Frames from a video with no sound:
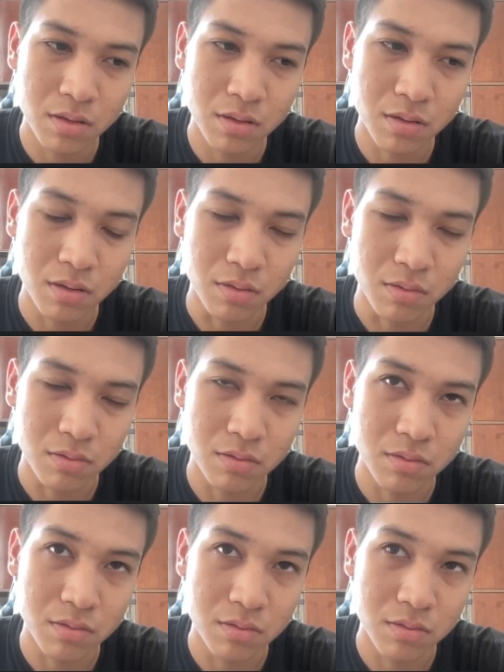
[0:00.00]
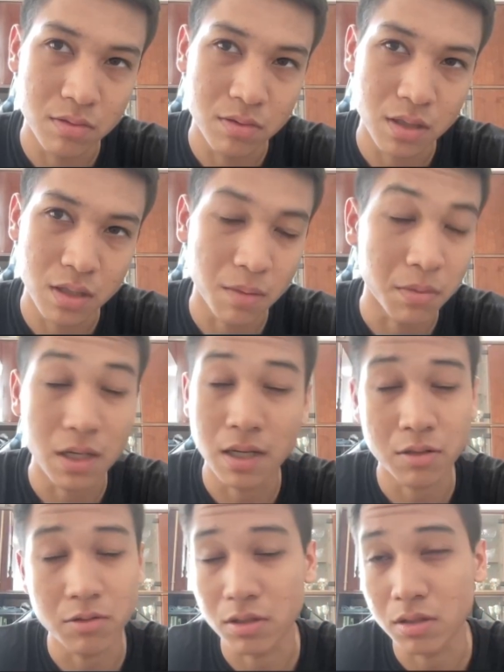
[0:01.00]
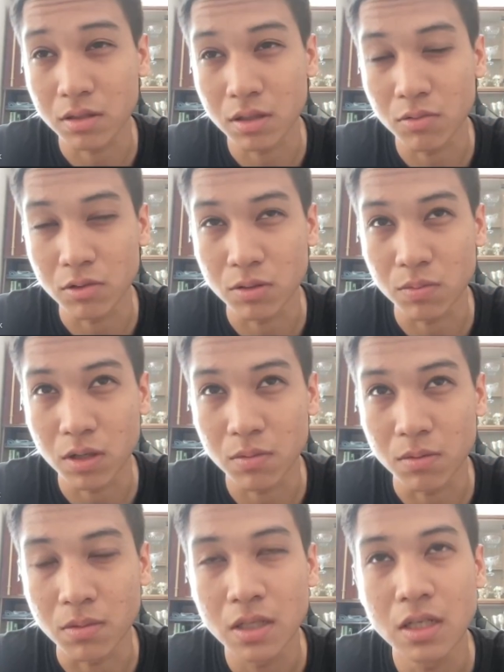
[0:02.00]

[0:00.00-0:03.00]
Oh, I don't think that was a problem.